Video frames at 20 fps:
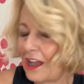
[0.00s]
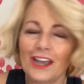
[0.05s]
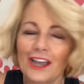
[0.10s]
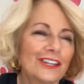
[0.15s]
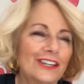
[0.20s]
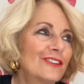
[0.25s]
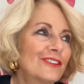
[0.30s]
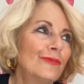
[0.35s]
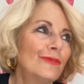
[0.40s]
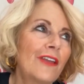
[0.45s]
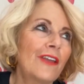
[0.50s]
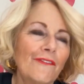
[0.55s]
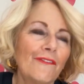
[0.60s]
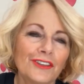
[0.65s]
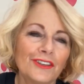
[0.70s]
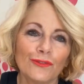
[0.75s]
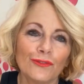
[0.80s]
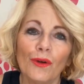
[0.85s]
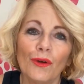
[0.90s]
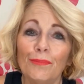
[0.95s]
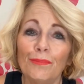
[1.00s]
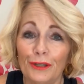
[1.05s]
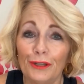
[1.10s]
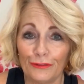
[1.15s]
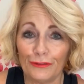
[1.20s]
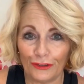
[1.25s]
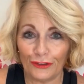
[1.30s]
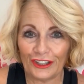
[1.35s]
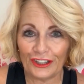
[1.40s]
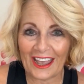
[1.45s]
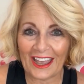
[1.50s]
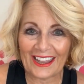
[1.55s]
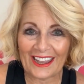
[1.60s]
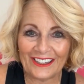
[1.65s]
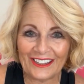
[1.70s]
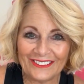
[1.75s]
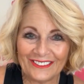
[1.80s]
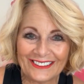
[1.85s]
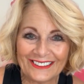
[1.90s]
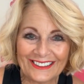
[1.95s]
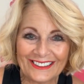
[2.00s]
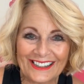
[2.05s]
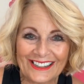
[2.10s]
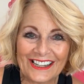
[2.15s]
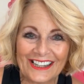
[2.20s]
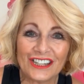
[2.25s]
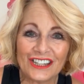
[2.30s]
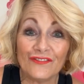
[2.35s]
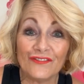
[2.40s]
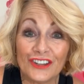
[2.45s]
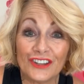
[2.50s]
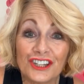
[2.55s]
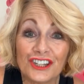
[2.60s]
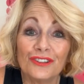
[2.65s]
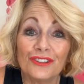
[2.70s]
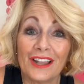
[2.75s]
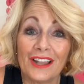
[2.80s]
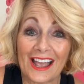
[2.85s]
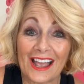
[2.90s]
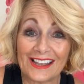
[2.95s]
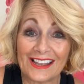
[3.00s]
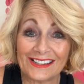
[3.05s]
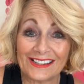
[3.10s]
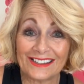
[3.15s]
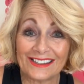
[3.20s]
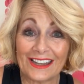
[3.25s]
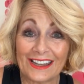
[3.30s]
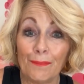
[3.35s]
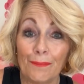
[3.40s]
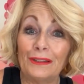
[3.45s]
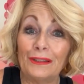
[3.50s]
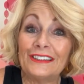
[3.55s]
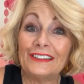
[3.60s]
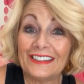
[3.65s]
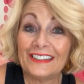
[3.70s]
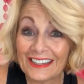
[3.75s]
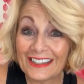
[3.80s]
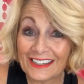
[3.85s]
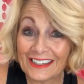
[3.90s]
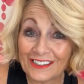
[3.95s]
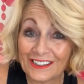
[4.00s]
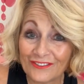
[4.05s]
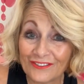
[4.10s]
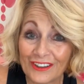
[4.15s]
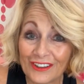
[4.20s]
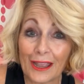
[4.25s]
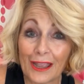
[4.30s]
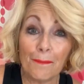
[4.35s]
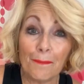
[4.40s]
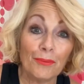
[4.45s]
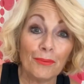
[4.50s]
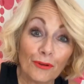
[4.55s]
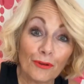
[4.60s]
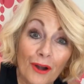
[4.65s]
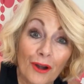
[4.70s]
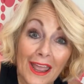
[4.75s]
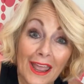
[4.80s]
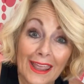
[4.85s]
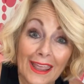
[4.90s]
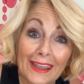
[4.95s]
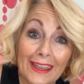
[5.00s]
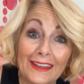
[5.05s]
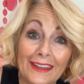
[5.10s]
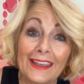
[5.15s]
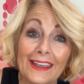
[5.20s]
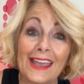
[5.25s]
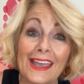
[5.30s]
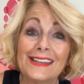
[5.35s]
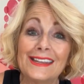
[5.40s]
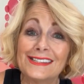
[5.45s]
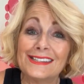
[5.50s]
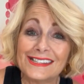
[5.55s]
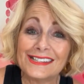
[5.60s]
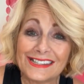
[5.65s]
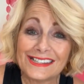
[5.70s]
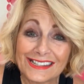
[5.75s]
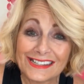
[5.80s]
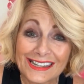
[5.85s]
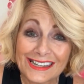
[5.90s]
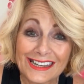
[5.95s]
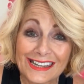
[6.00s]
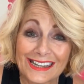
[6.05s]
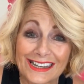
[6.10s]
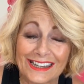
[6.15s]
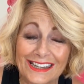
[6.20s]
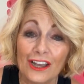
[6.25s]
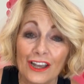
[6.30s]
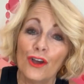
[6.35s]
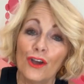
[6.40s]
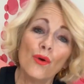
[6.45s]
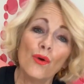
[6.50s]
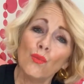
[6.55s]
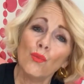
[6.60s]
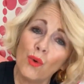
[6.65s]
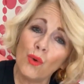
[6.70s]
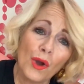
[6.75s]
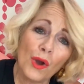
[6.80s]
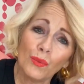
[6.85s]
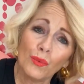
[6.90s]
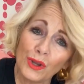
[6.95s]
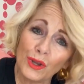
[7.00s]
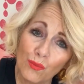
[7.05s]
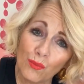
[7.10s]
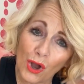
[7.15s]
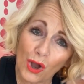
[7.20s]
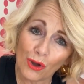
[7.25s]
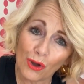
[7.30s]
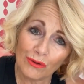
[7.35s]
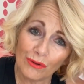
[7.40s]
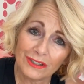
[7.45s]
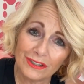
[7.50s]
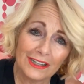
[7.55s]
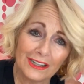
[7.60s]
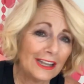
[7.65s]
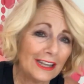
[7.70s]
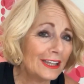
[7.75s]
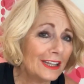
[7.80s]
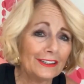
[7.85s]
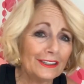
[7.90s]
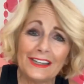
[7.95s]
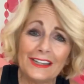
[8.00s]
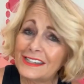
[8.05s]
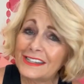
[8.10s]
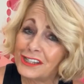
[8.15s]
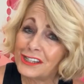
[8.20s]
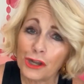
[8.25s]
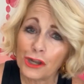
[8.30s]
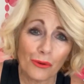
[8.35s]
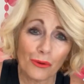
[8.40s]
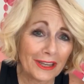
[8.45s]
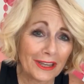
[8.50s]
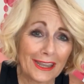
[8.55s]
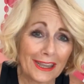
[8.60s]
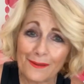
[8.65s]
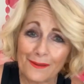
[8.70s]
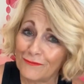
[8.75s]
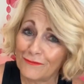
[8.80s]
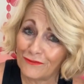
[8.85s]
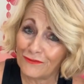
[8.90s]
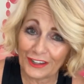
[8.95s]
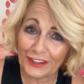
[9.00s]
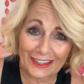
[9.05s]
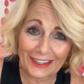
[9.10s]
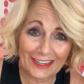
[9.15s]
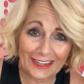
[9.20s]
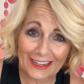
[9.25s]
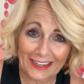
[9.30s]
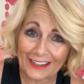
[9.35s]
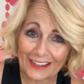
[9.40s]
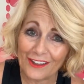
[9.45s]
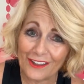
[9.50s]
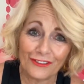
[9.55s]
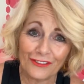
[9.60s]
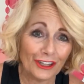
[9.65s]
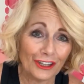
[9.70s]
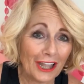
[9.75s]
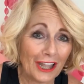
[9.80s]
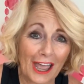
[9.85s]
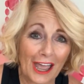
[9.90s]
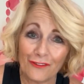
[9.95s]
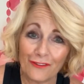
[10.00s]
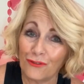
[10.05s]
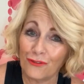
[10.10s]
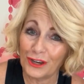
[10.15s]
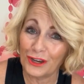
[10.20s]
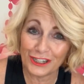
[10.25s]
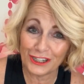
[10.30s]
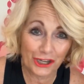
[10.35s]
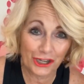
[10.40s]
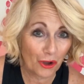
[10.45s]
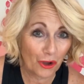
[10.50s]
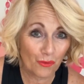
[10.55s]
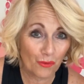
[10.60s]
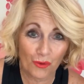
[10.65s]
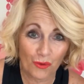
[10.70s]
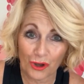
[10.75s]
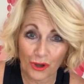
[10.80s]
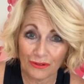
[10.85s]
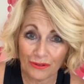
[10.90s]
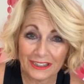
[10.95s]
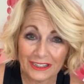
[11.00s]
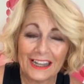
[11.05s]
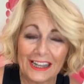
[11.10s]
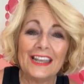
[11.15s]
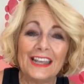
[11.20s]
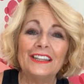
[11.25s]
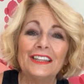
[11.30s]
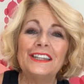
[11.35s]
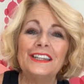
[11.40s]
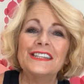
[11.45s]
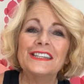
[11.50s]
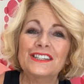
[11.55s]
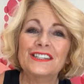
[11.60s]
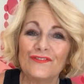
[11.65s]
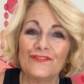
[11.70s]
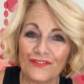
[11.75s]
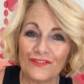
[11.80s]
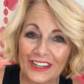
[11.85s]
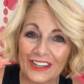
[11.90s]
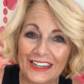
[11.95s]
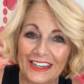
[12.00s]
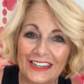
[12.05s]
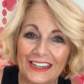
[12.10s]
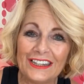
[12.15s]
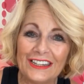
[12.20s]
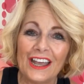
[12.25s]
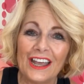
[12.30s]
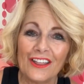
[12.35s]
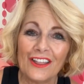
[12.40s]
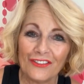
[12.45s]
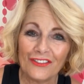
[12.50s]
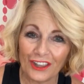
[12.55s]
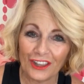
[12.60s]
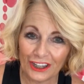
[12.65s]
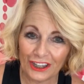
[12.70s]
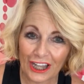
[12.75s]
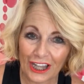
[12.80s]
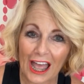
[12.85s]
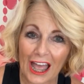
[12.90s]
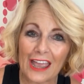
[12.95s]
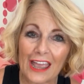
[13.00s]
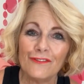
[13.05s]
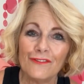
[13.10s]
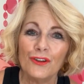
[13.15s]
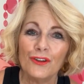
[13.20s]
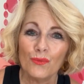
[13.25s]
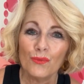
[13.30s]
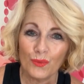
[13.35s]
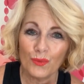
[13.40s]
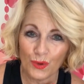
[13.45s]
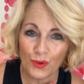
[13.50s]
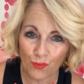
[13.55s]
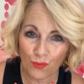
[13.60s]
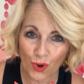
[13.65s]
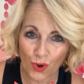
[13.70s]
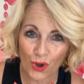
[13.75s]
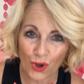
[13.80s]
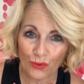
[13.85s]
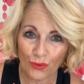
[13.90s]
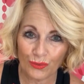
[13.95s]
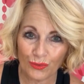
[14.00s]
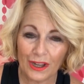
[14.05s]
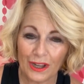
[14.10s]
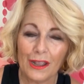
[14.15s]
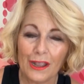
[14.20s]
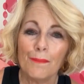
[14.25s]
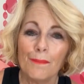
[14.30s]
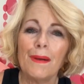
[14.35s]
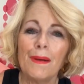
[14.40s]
gosh, we got this one beautiful day to visualize and believe and pray and see what we want. Let's don't keep feeding the life we don't want. Let's feed the life we want